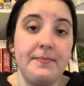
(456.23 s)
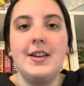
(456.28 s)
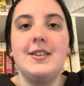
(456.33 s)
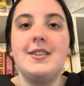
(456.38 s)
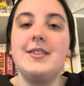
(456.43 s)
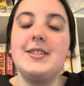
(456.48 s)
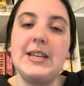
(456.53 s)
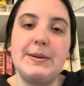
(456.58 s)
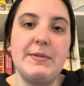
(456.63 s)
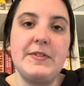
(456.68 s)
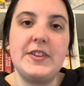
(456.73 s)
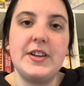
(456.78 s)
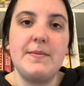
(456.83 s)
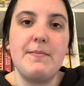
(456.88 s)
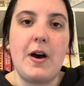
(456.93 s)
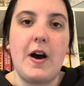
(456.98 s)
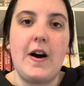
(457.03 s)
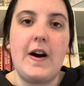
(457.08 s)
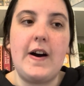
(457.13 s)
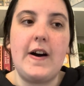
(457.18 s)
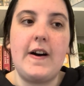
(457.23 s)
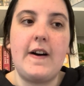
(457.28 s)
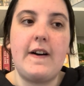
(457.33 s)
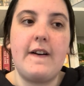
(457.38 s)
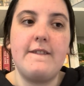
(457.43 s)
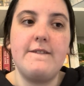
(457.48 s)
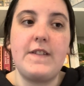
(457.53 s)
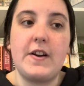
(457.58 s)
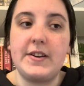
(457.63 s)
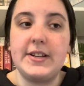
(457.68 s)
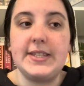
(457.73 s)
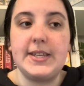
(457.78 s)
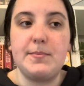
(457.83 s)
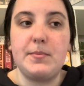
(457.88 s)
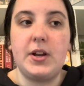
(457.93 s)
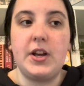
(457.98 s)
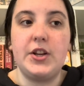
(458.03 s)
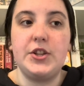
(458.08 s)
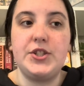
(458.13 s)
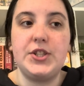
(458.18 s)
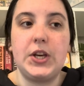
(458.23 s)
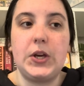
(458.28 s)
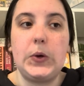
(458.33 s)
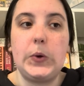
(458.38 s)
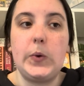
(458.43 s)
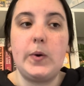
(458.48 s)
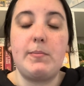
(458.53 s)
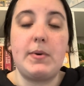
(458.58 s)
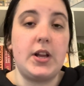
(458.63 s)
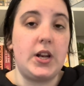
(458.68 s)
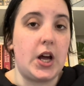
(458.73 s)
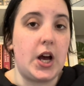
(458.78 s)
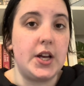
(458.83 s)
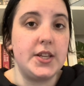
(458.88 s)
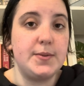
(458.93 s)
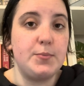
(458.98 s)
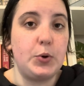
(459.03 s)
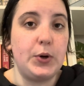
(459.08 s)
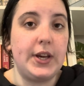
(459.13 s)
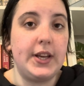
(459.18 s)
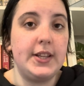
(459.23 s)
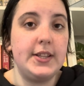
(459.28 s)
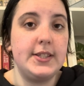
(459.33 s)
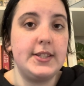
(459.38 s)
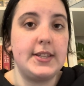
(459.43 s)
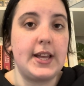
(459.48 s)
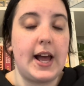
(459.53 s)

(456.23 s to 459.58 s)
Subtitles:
Some of them are very similar to my last points,